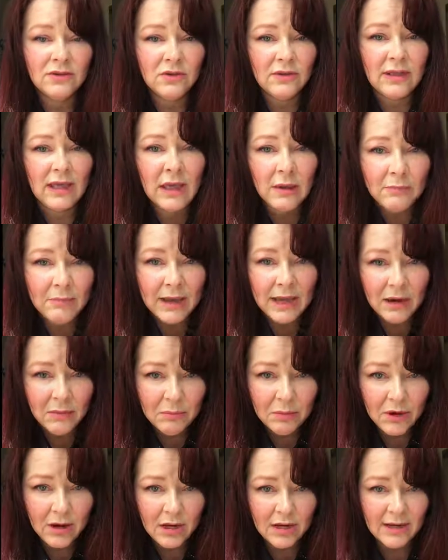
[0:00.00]
to that
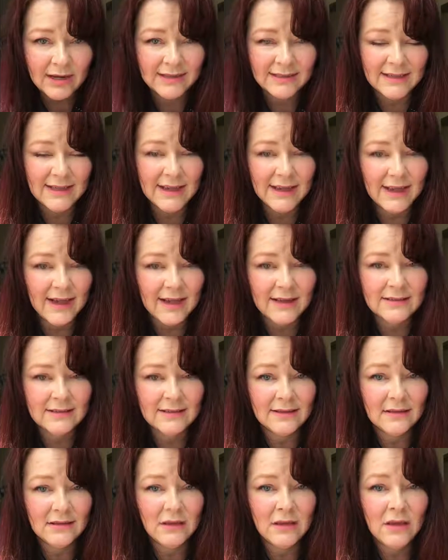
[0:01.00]
byproduct
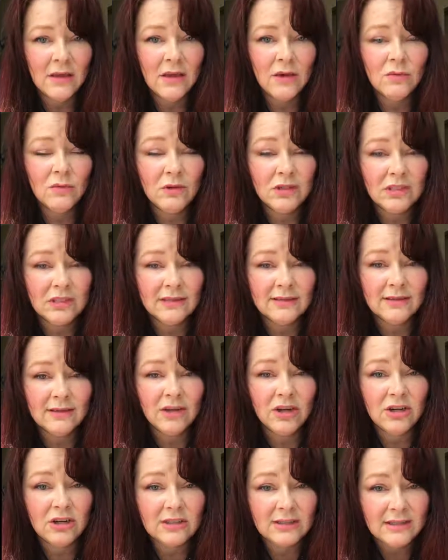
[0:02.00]
dioxin, which is a
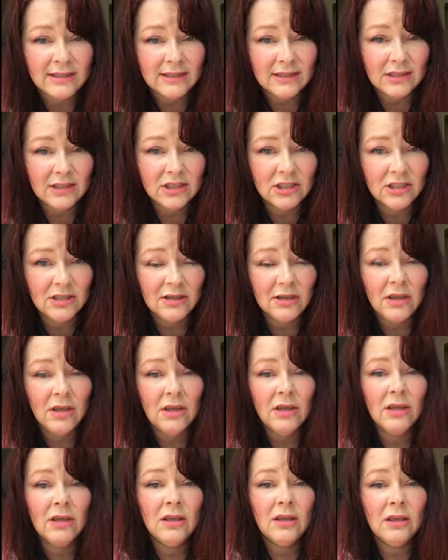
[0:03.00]
carcinogen.
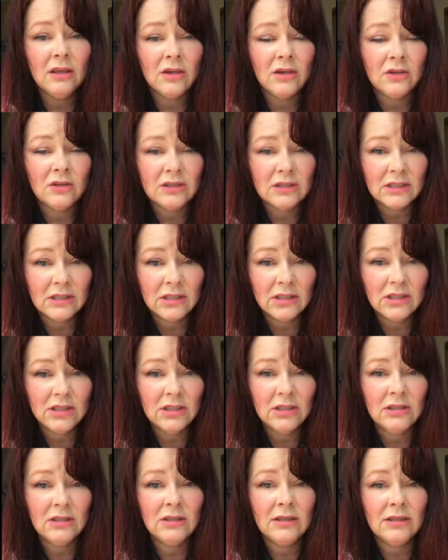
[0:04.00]

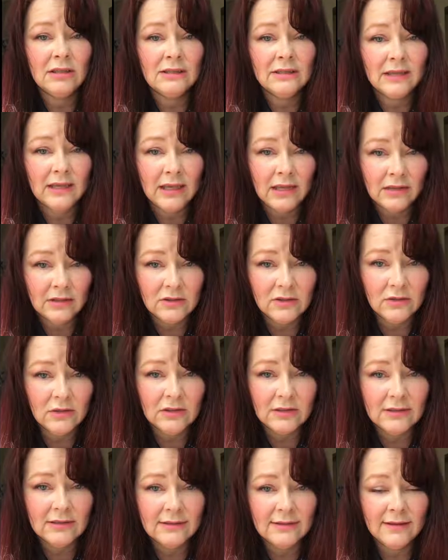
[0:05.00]
Carcinogen is
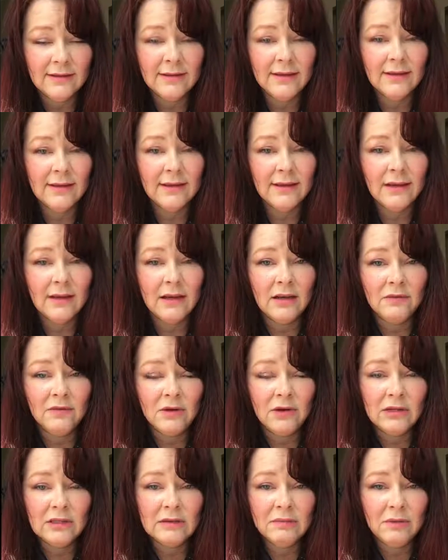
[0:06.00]
cancerous, and if
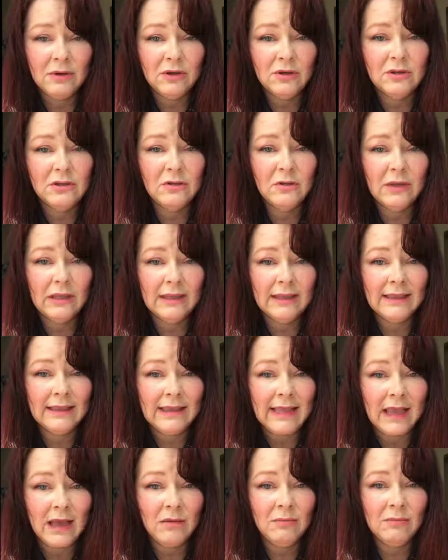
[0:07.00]
you're exposed to it
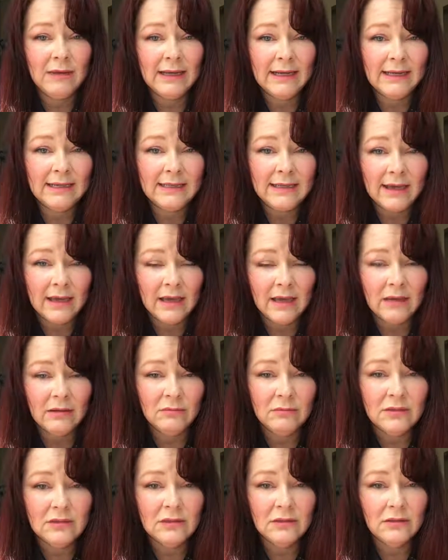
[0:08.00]
that many
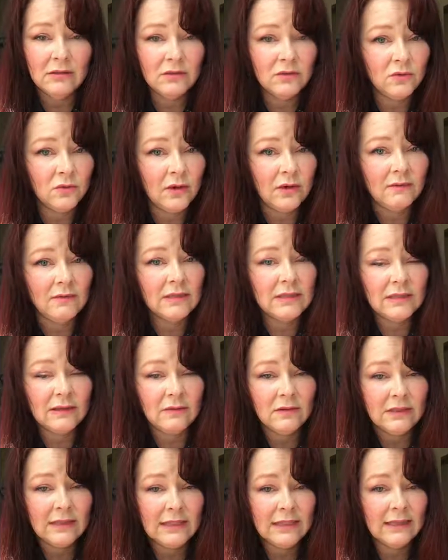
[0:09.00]
times, 12 to
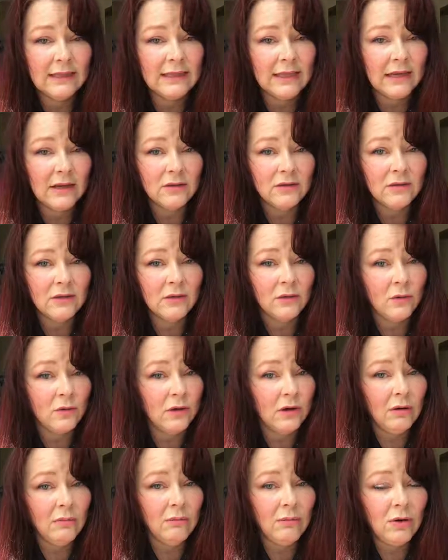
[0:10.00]
17,000
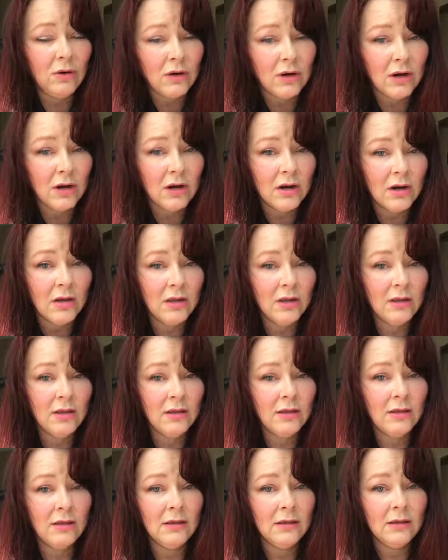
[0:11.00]
or more
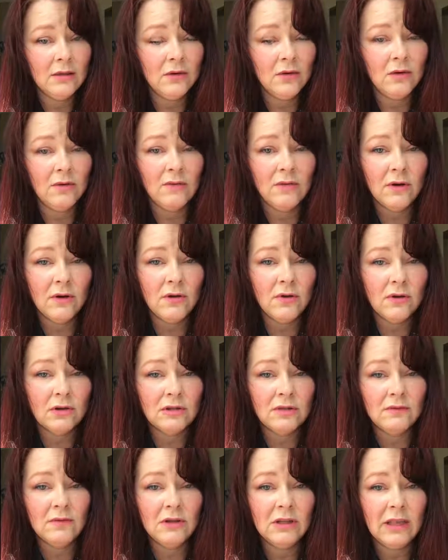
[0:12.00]
over a
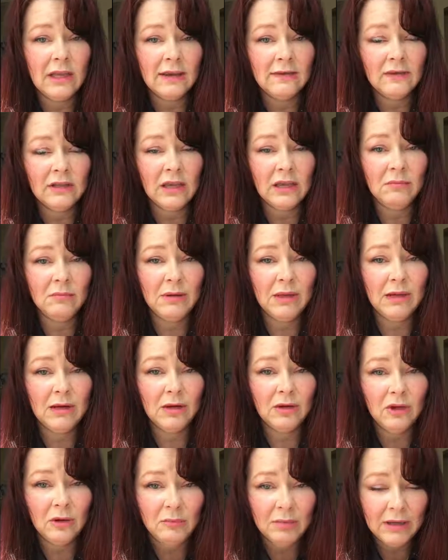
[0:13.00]
course of your lifetime being
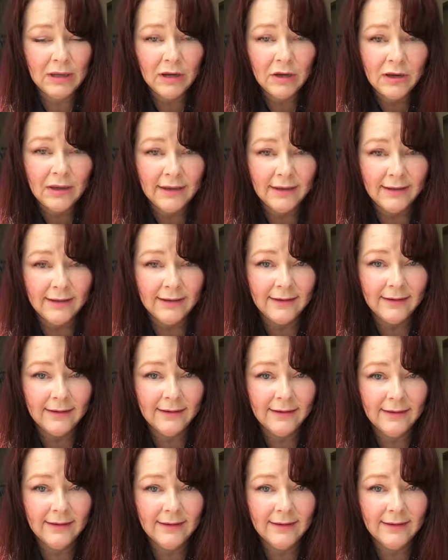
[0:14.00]
on your period,